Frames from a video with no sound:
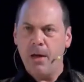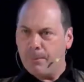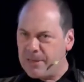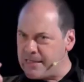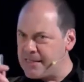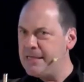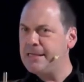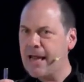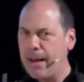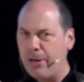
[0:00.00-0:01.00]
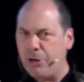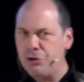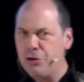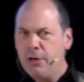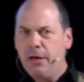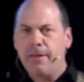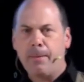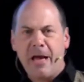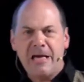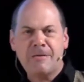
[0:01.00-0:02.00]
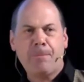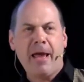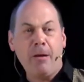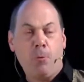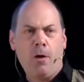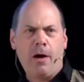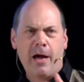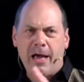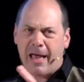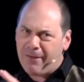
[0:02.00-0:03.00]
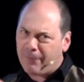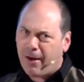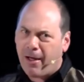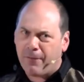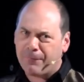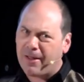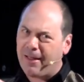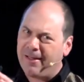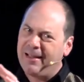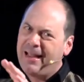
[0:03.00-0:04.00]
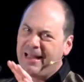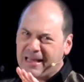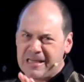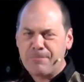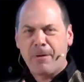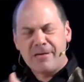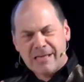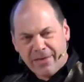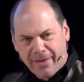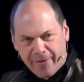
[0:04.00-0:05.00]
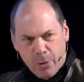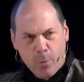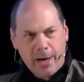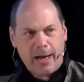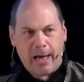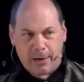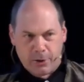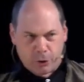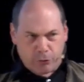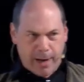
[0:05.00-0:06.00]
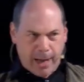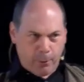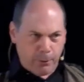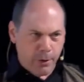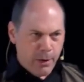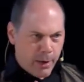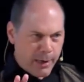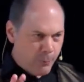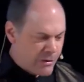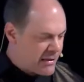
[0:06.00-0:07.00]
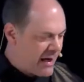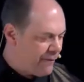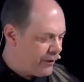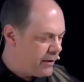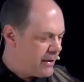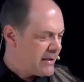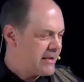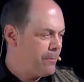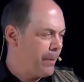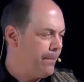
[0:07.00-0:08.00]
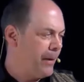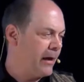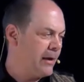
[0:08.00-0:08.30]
But this did damage, and that may explain why, ever after conspiracy theory went underground, and it was never so publicly